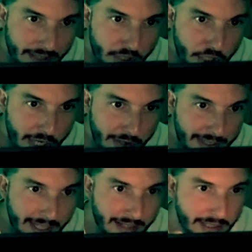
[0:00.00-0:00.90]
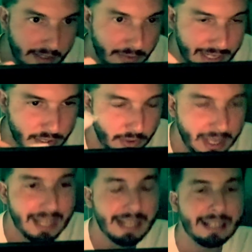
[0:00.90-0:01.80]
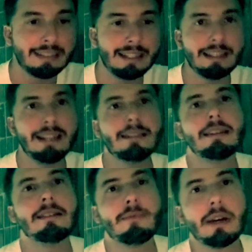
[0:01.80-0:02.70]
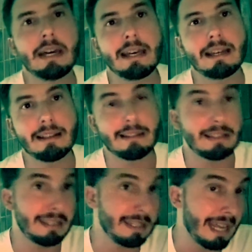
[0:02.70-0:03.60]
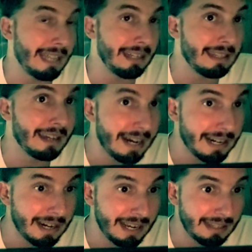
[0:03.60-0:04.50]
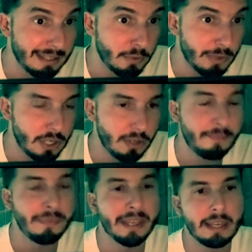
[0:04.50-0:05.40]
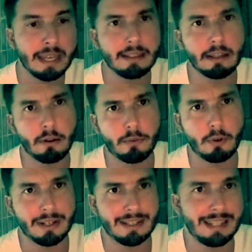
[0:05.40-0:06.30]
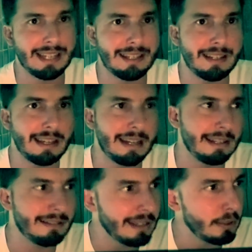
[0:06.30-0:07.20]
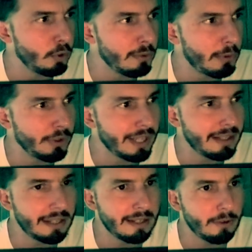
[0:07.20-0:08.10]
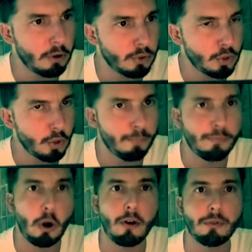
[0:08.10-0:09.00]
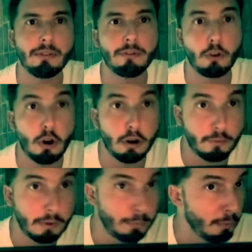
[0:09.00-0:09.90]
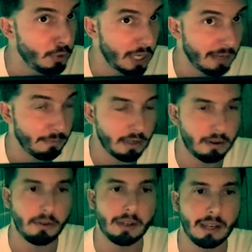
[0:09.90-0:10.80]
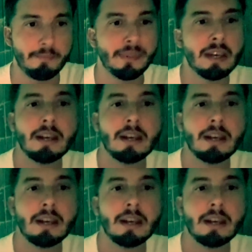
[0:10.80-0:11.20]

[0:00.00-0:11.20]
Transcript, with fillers: tertiary dentin, right? So the dentin uh, is slightly darker at this region, and then, of course, that's uh, the normal dentin also of the floor of the pulp chamber. Okay?